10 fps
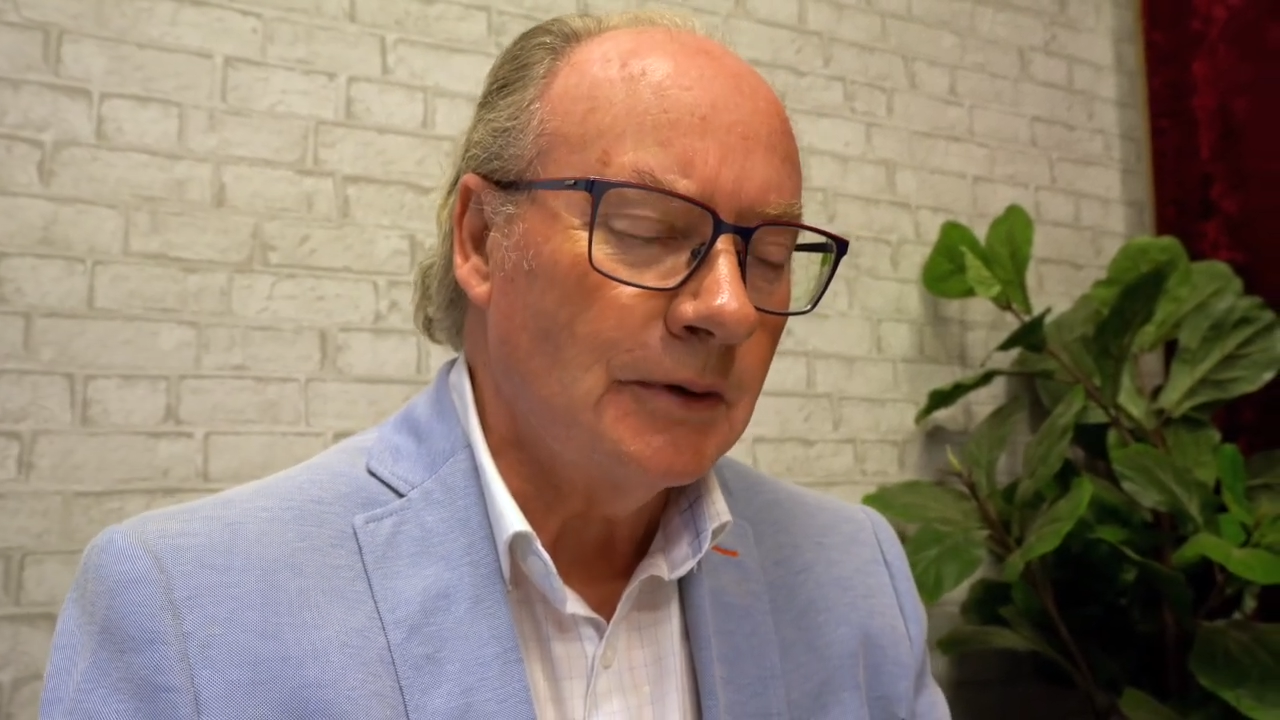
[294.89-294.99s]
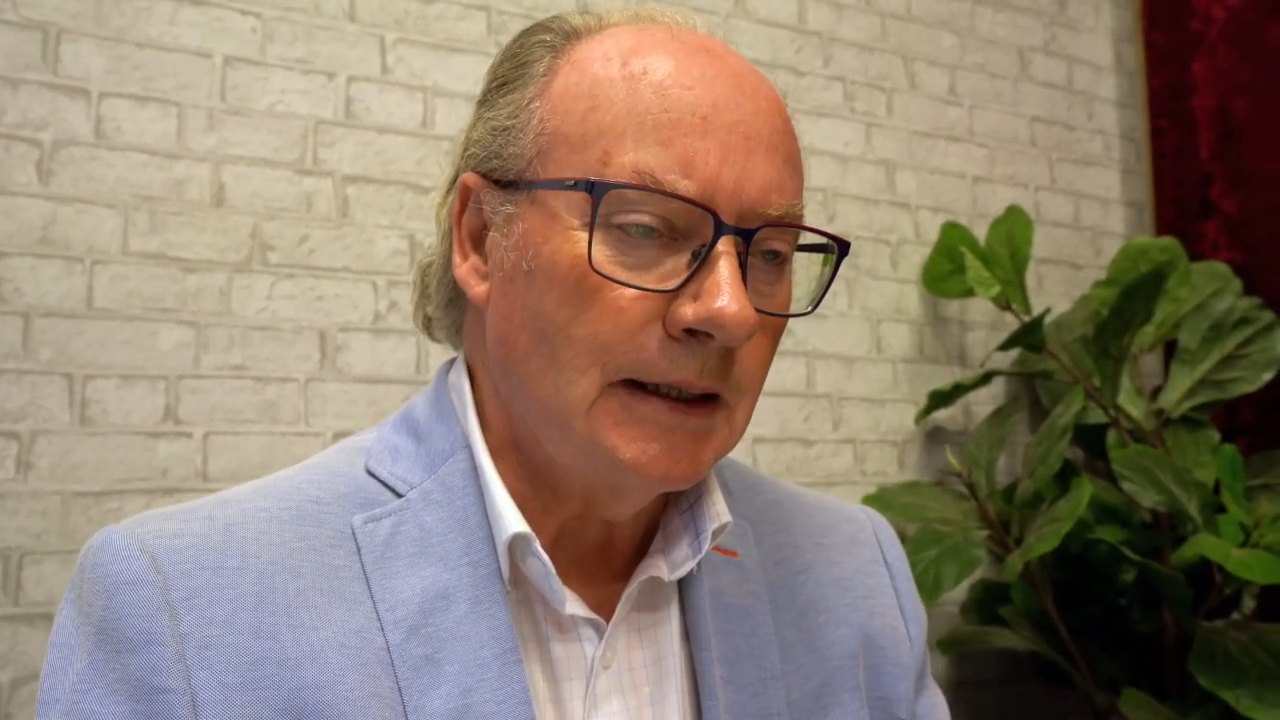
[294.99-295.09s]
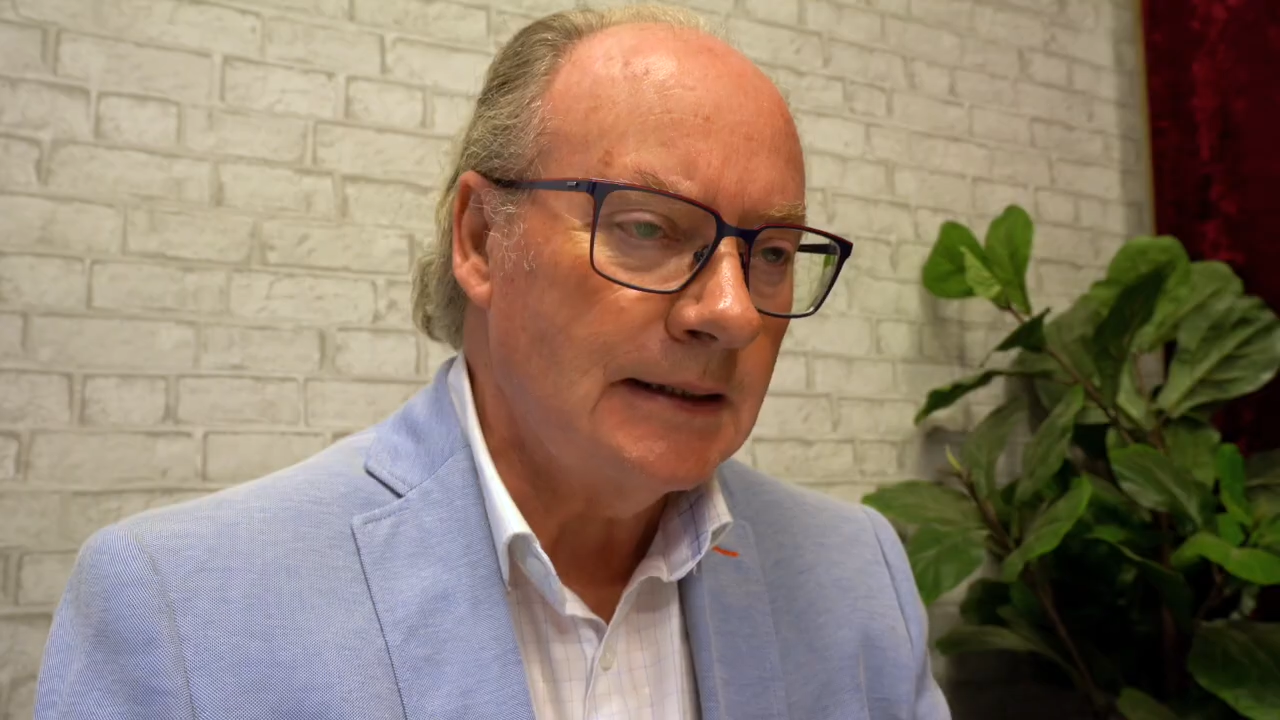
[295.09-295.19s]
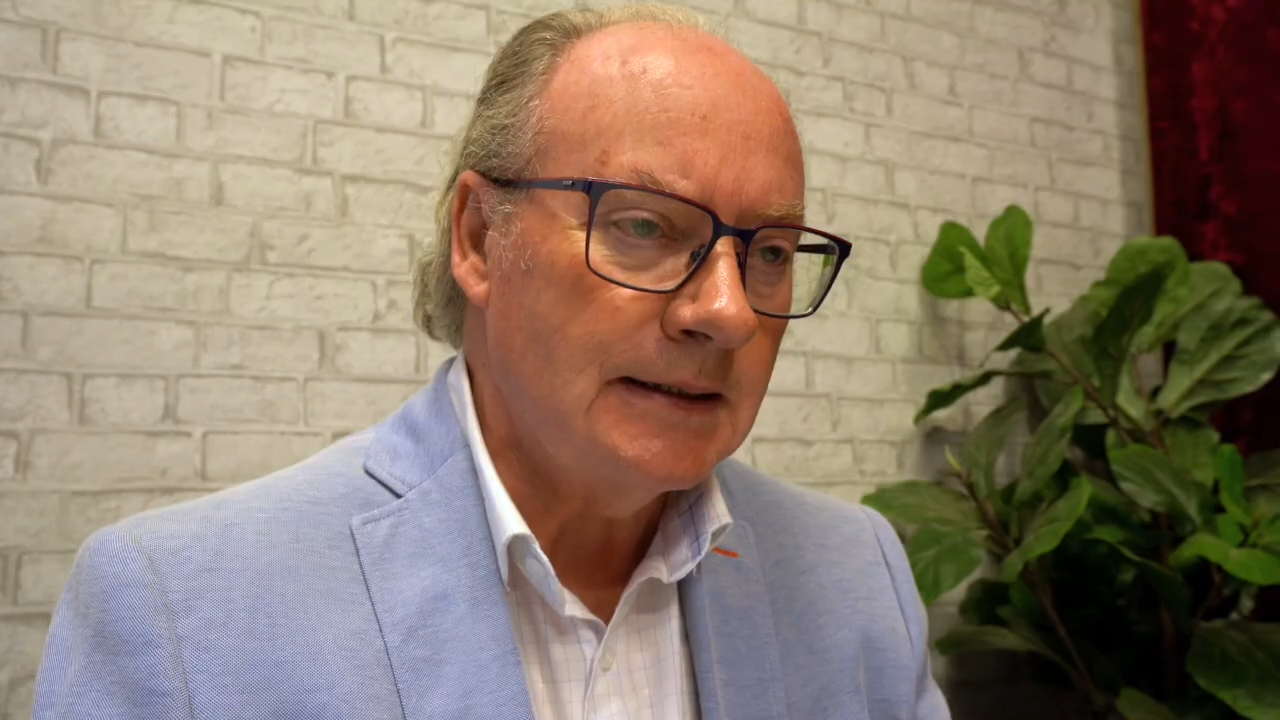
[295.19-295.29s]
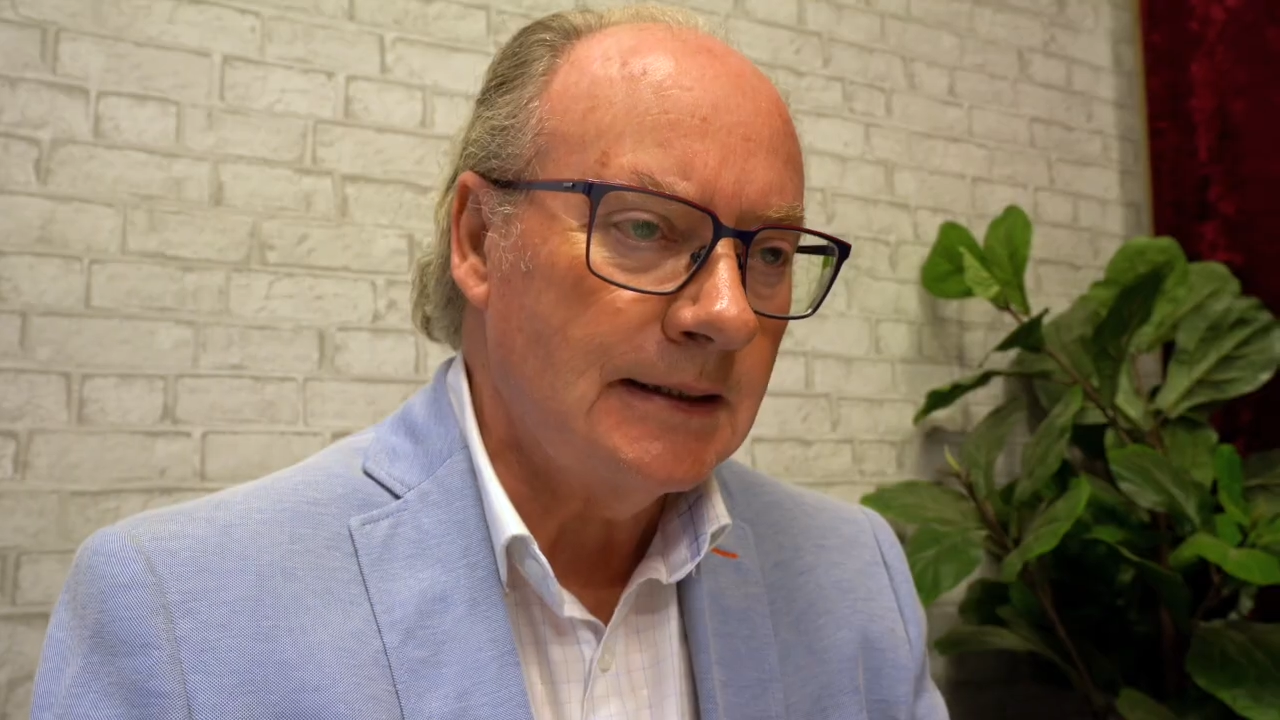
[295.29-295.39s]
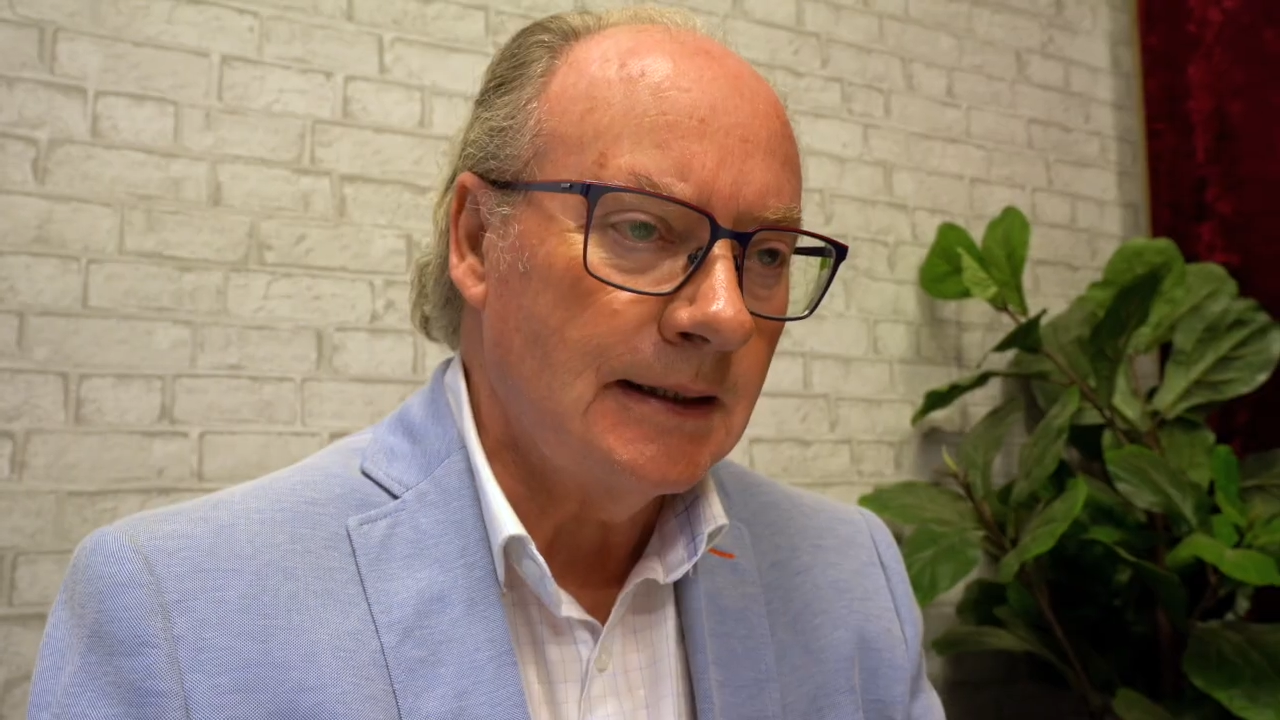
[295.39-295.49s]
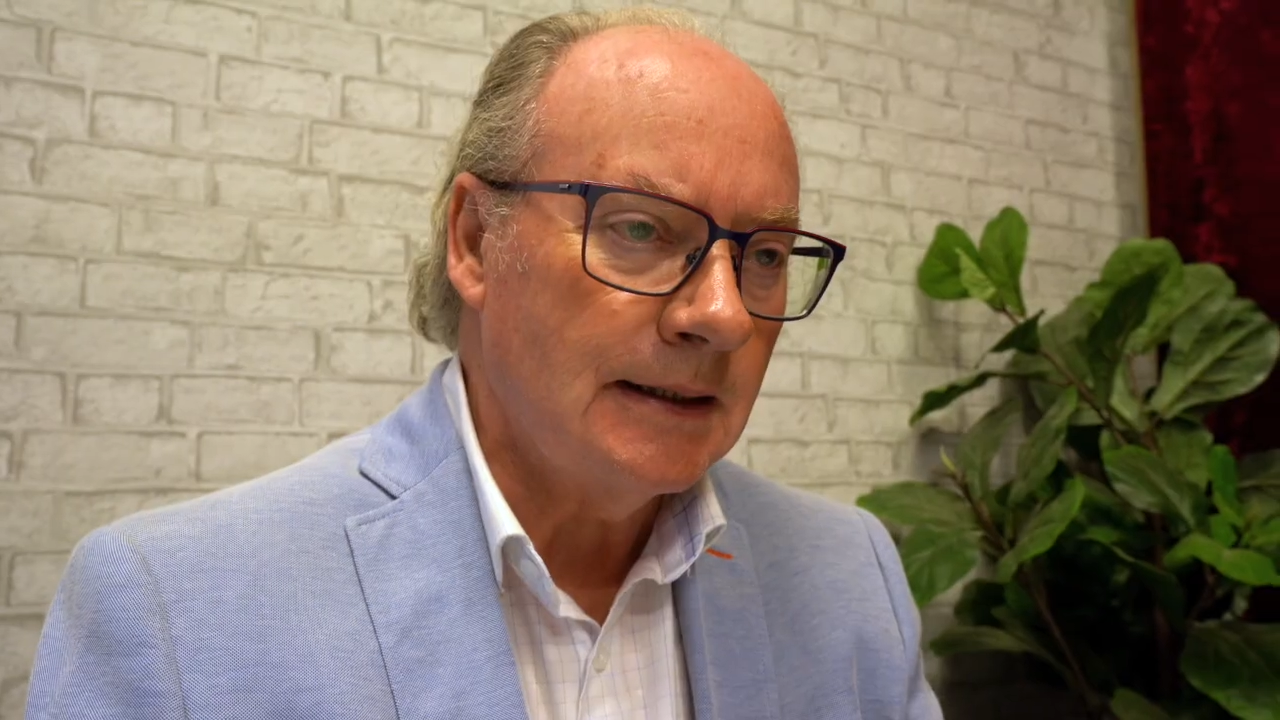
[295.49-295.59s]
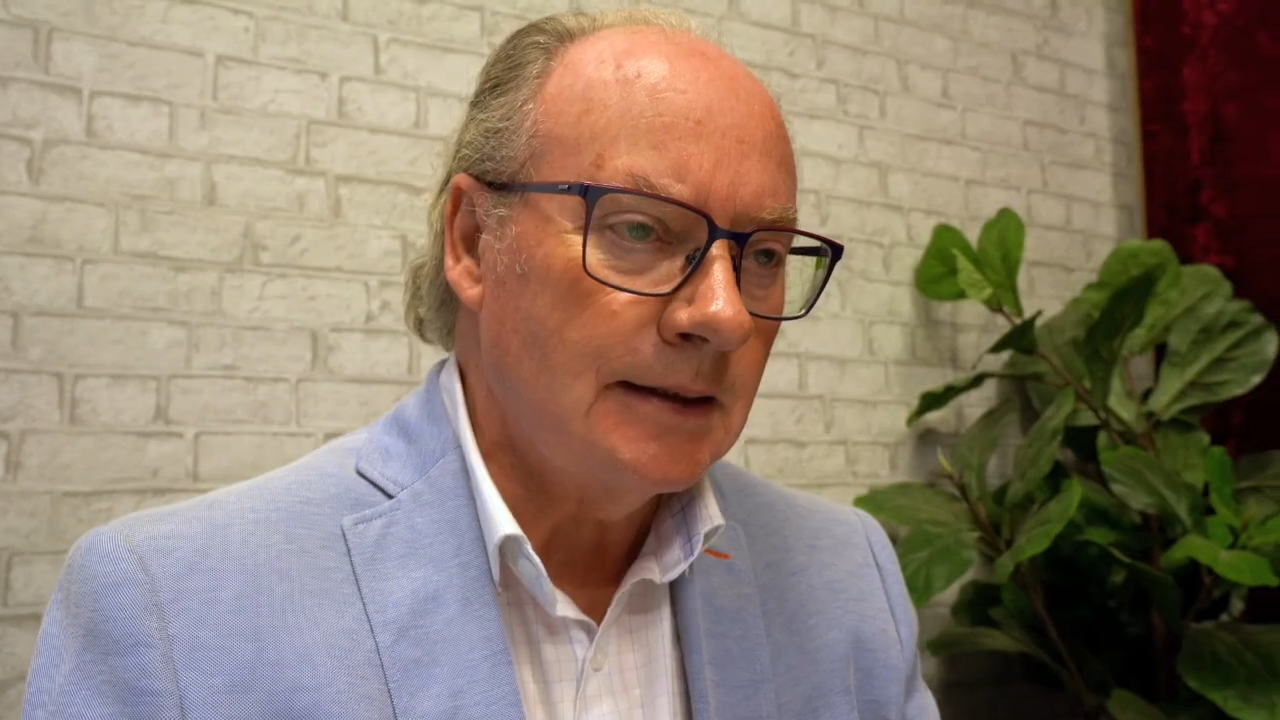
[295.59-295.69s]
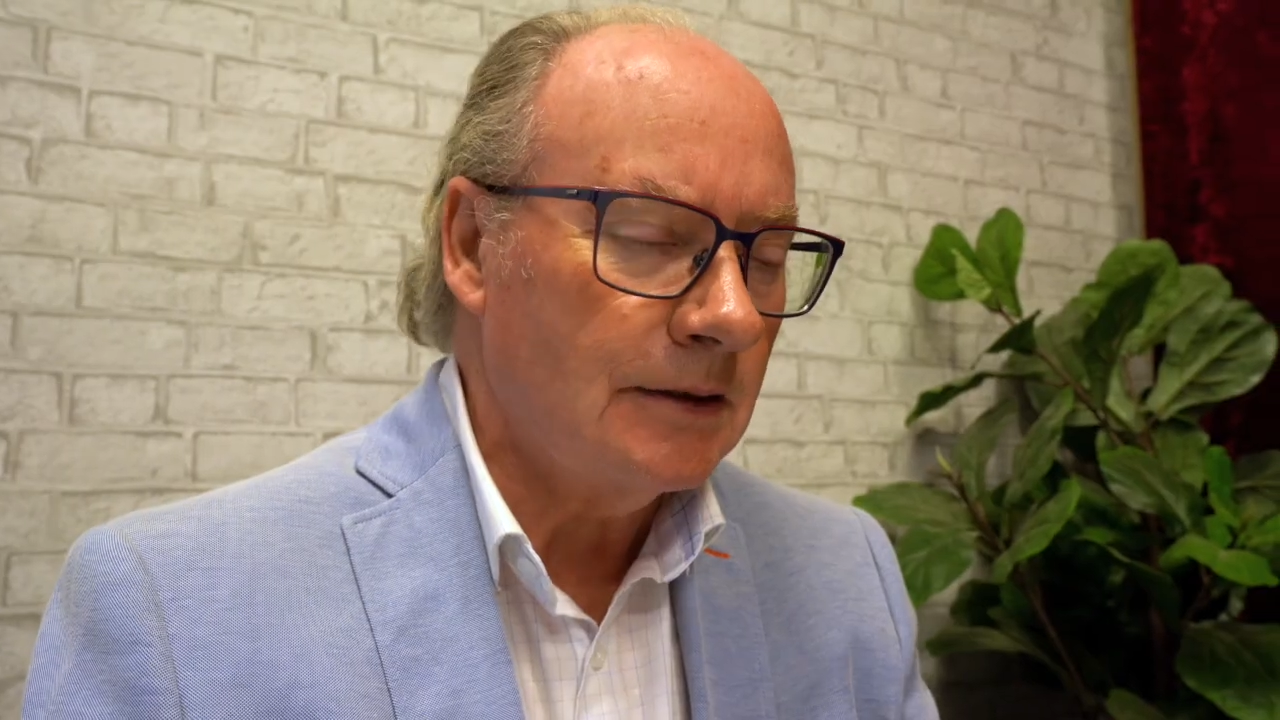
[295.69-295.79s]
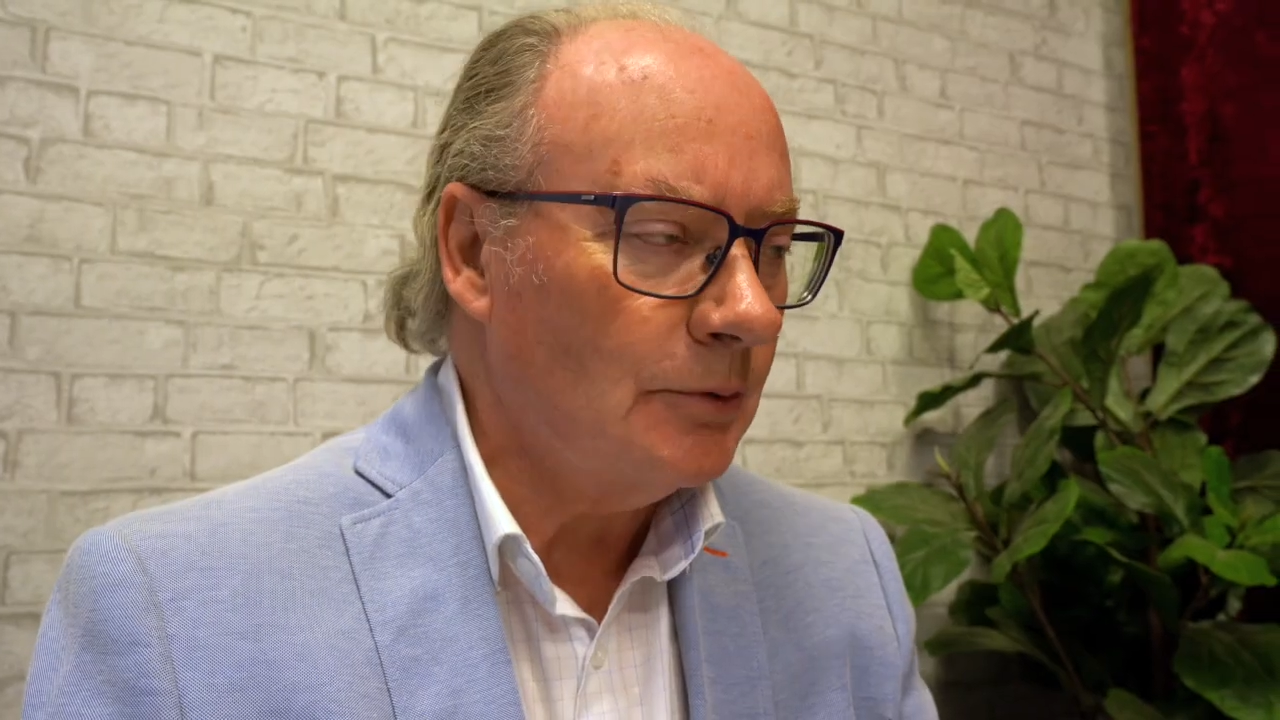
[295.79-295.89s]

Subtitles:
1990 and